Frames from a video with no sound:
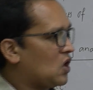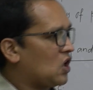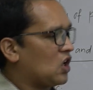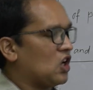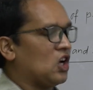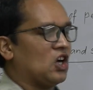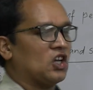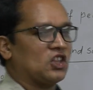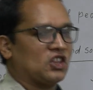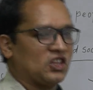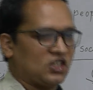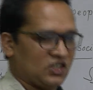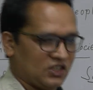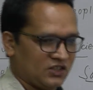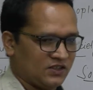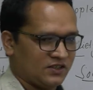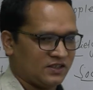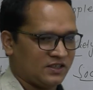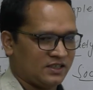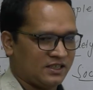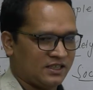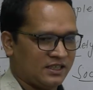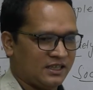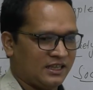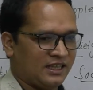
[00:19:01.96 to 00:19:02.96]
cloth,
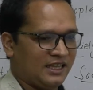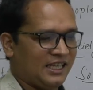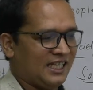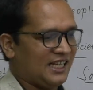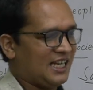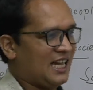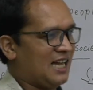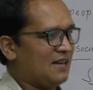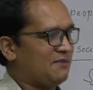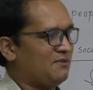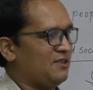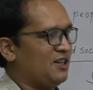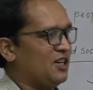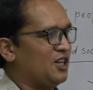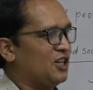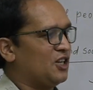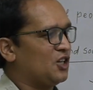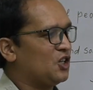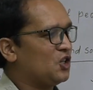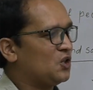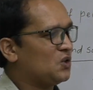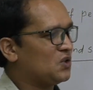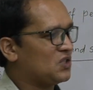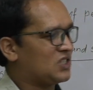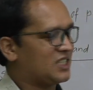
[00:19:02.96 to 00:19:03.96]
they have
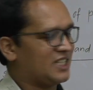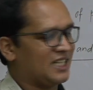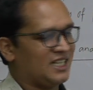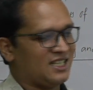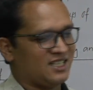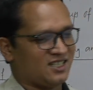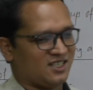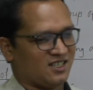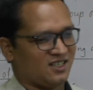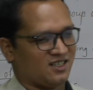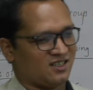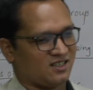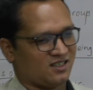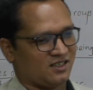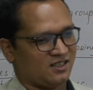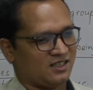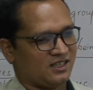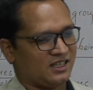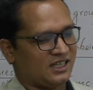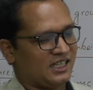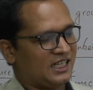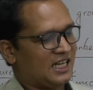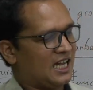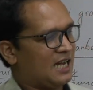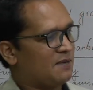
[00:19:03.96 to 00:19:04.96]
no shelter,
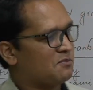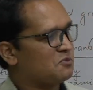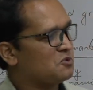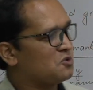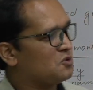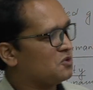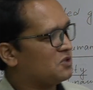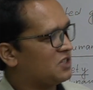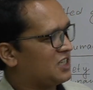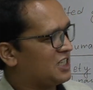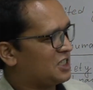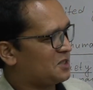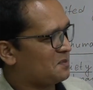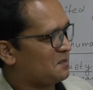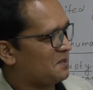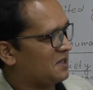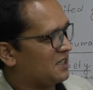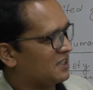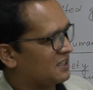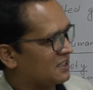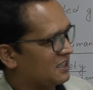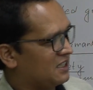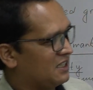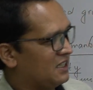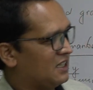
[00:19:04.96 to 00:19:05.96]
they have no
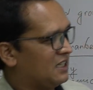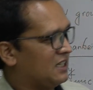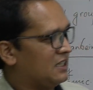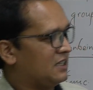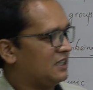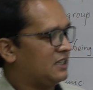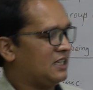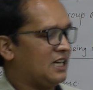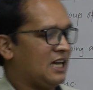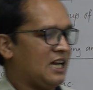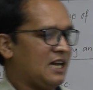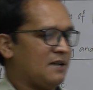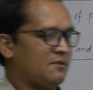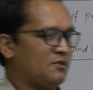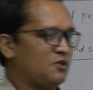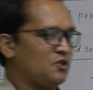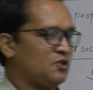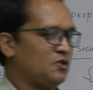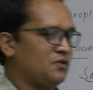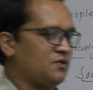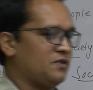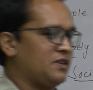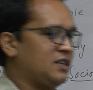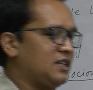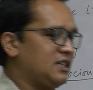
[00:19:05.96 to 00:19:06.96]
respect, they have
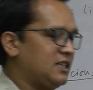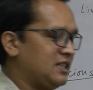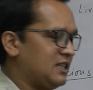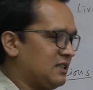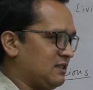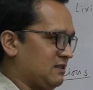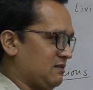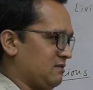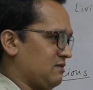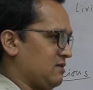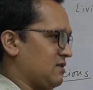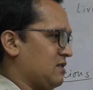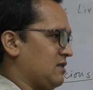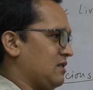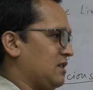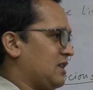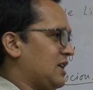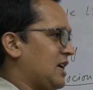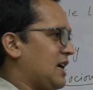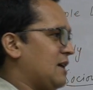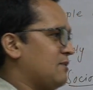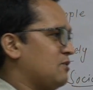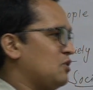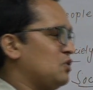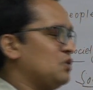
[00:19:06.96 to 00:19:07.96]
no feeling, they
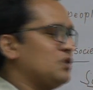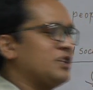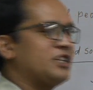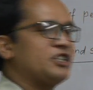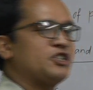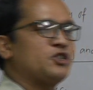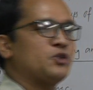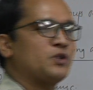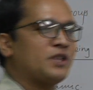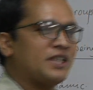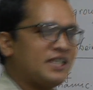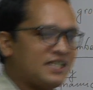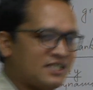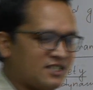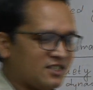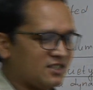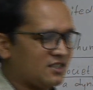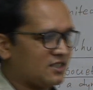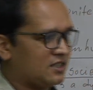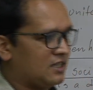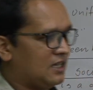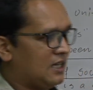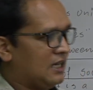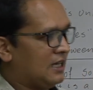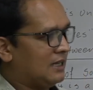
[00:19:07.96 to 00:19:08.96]
have no
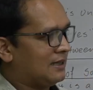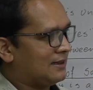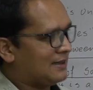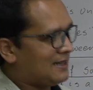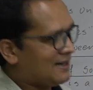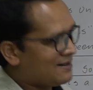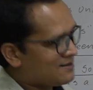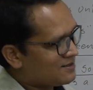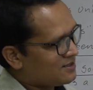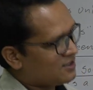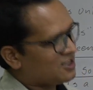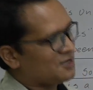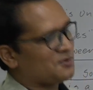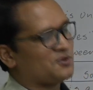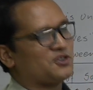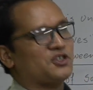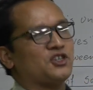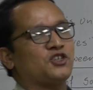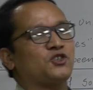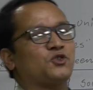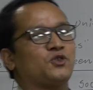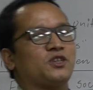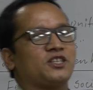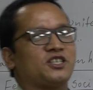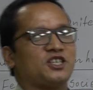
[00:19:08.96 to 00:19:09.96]
education. That sort of
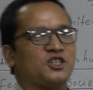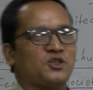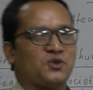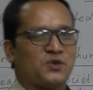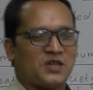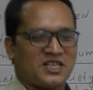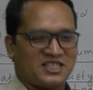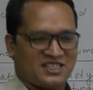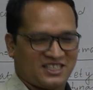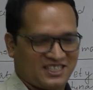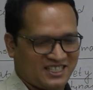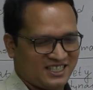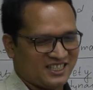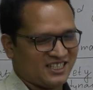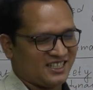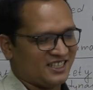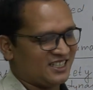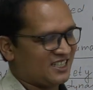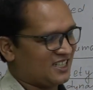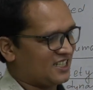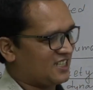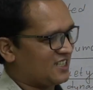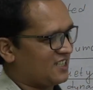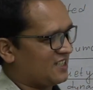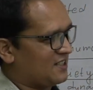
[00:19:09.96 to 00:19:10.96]
situation was
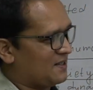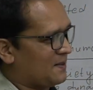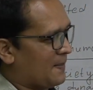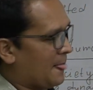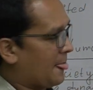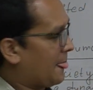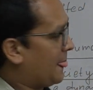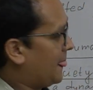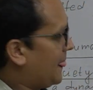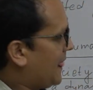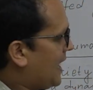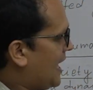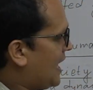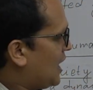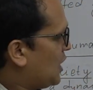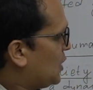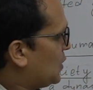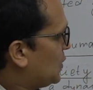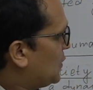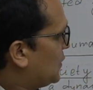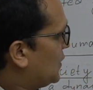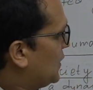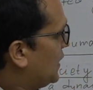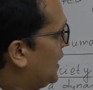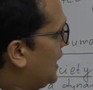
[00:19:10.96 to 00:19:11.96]
there.
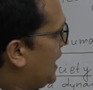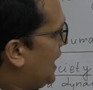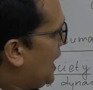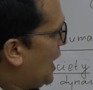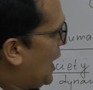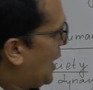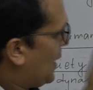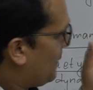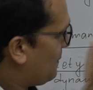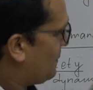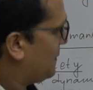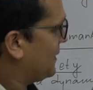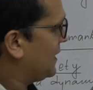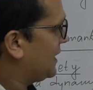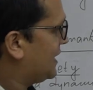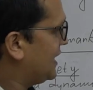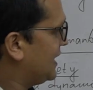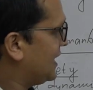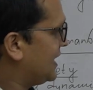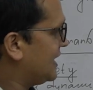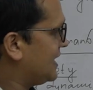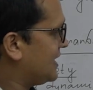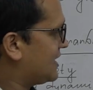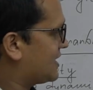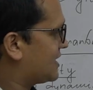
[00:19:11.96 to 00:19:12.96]
Now
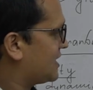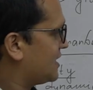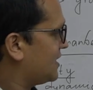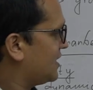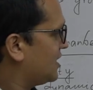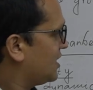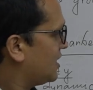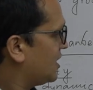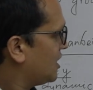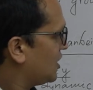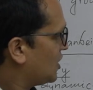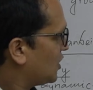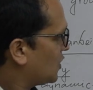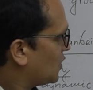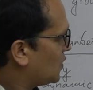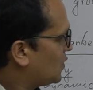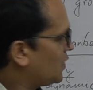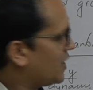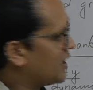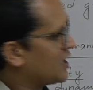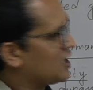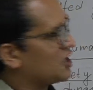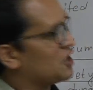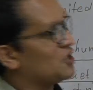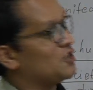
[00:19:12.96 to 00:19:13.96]
everything is
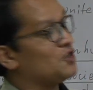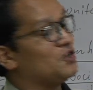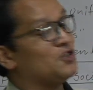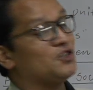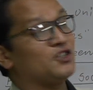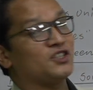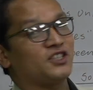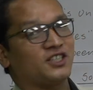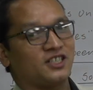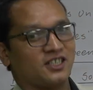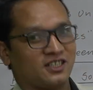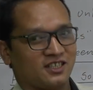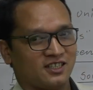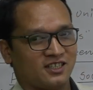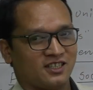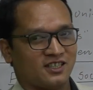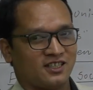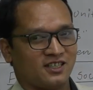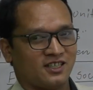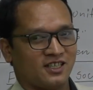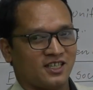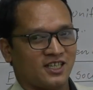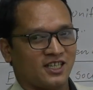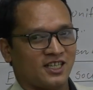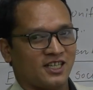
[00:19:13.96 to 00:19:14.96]
going good,
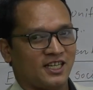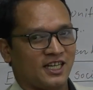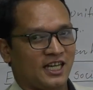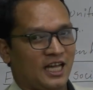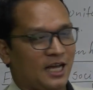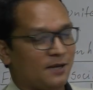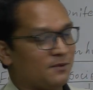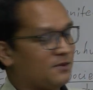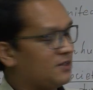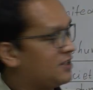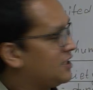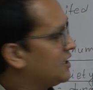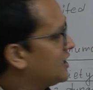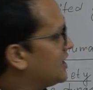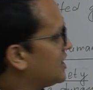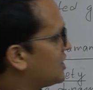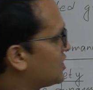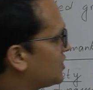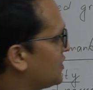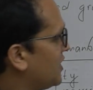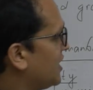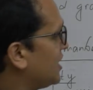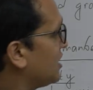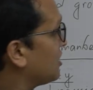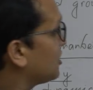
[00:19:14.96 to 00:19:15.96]
everything is
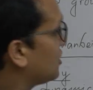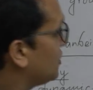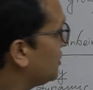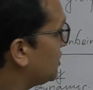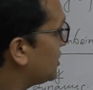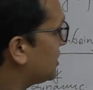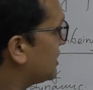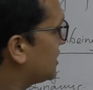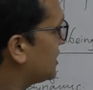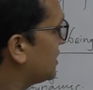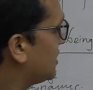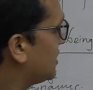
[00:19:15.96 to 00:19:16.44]
going good,